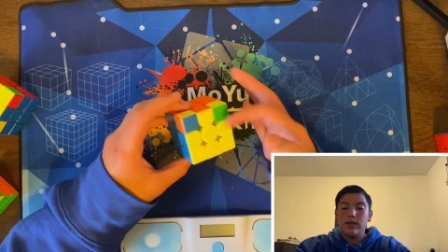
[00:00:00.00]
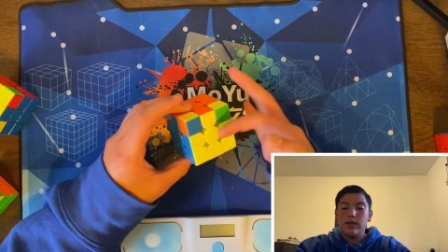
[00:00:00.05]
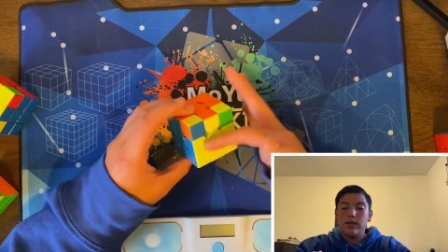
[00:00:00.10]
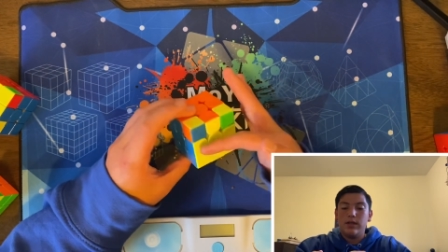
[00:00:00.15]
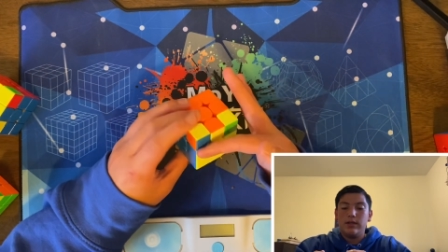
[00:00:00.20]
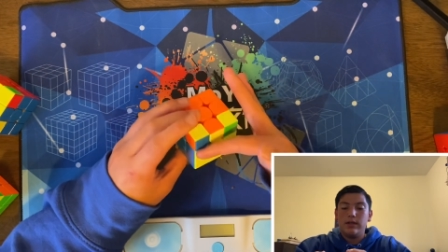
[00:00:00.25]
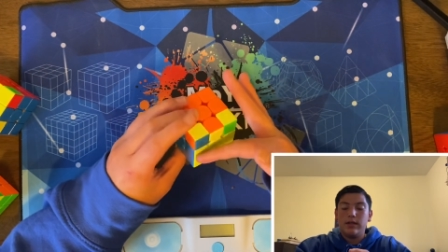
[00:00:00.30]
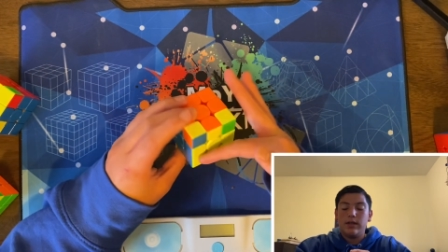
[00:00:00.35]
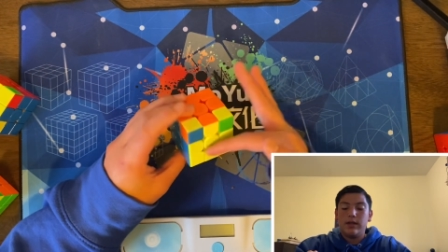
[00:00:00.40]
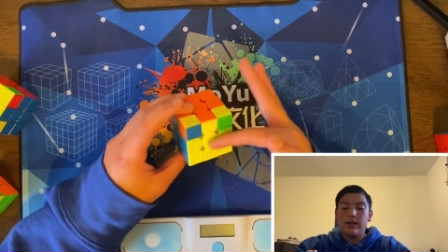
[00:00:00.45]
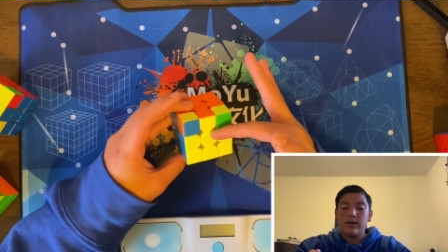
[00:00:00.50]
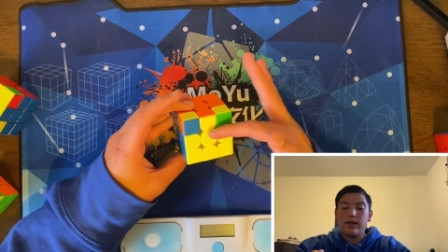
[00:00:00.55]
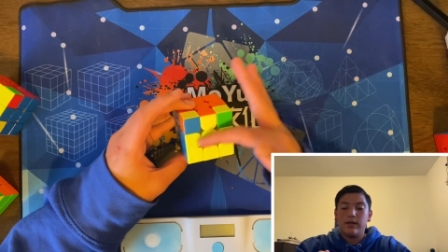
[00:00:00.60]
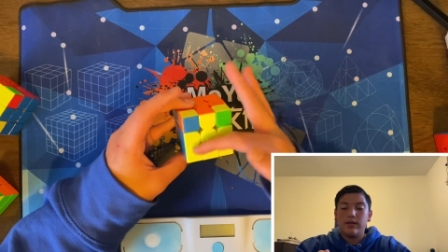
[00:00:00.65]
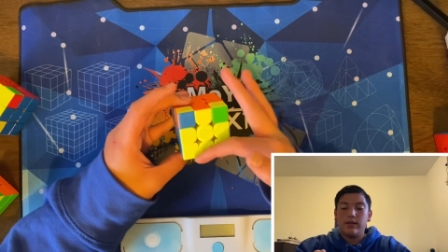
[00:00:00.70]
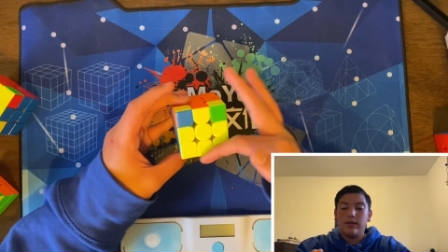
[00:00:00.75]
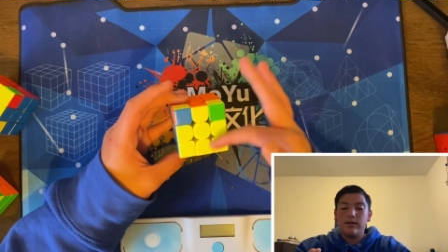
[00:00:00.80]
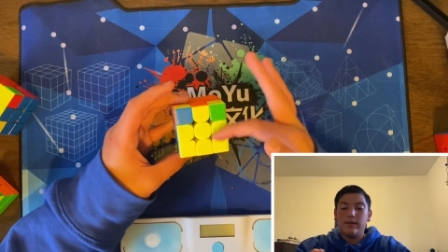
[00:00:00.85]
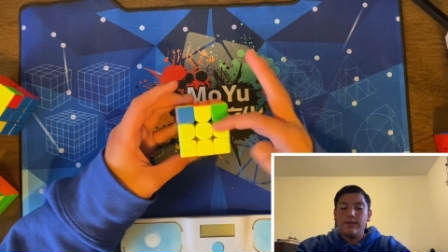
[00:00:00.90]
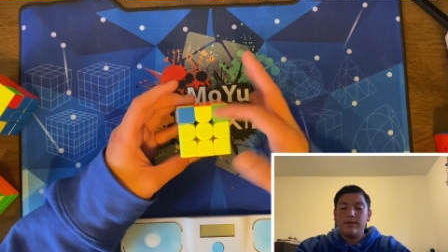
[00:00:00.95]
and then I got
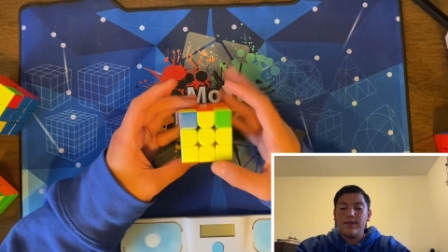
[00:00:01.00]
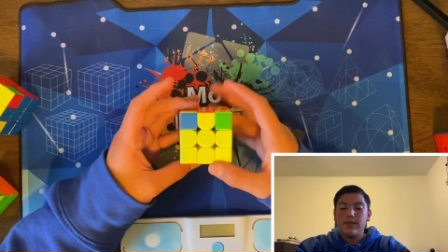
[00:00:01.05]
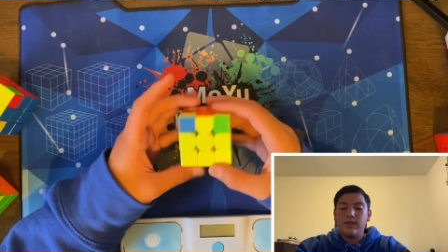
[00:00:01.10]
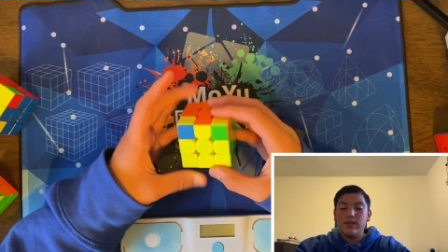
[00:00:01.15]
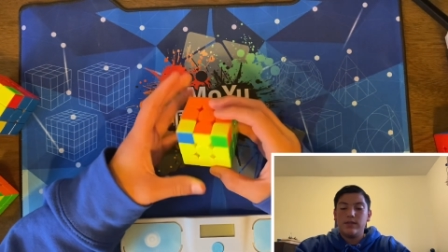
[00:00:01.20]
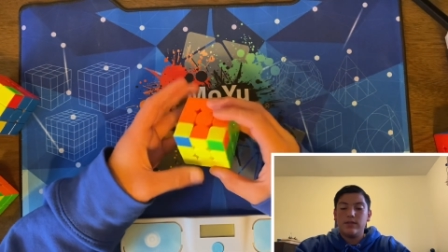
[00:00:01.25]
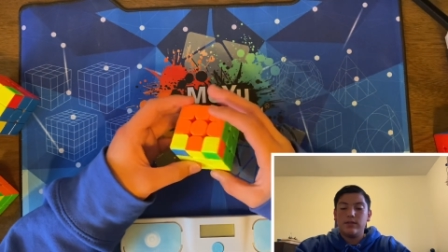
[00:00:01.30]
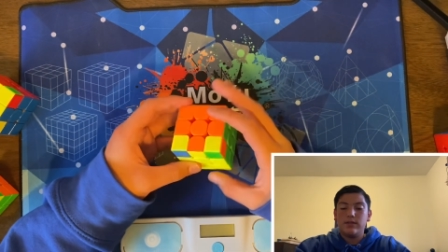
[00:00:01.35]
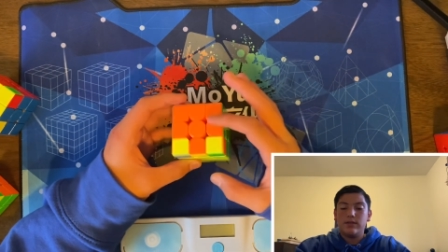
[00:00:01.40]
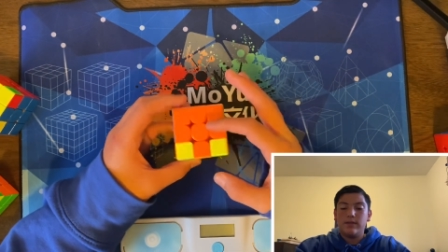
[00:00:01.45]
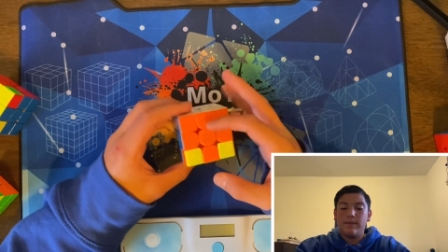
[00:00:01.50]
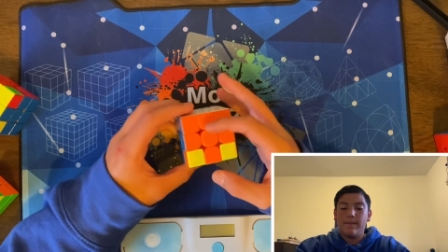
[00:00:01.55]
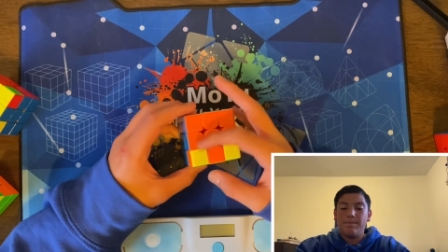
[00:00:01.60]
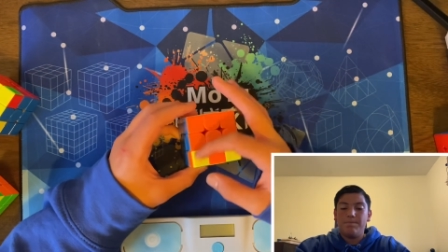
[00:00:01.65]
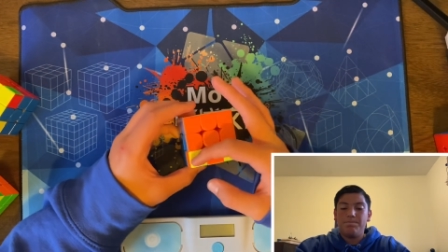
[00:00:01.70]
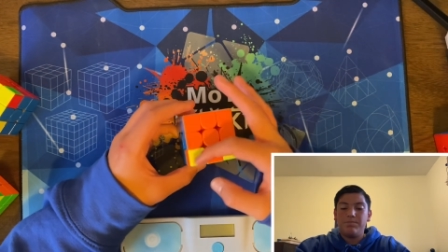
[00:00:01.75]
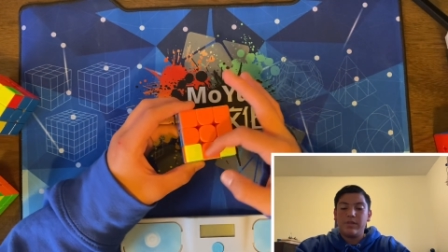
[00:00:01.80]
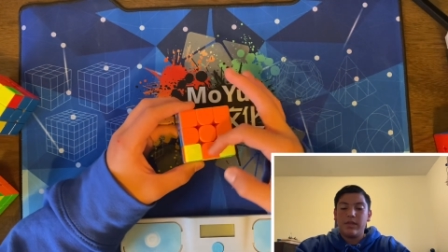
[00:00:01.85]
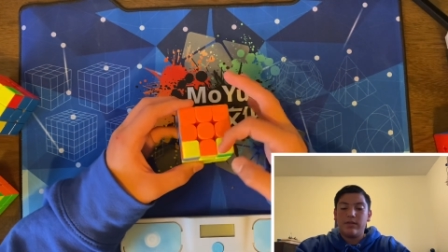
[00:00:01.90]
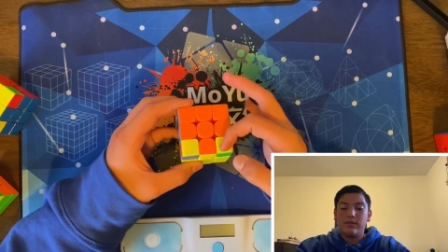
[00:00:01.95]
this.
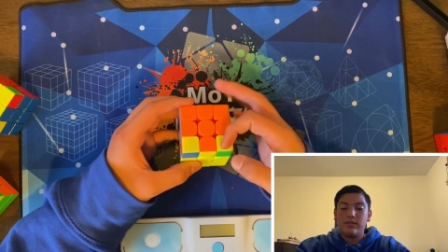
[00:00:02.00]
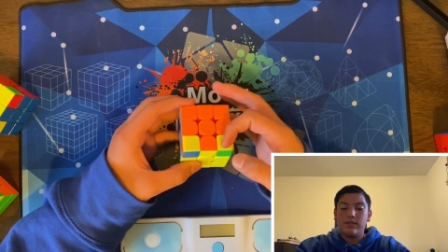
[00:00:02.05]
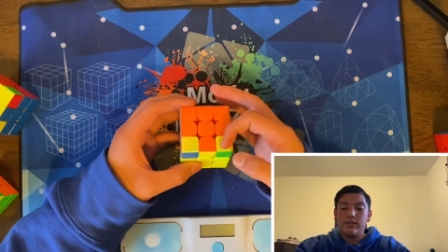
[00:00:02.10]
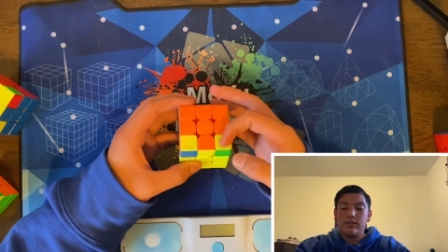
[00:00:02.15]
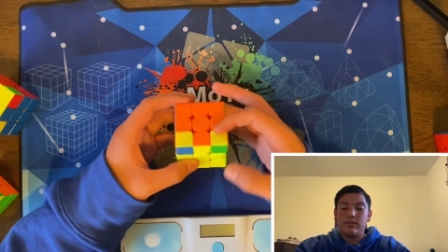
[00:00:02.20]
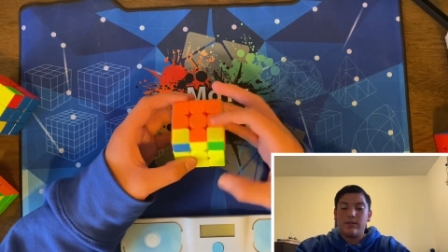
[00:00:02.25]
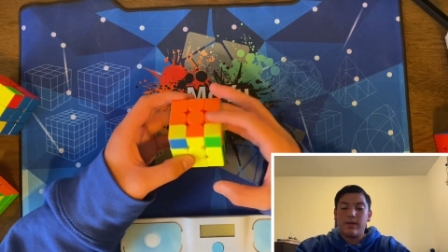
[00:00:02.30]
Now these are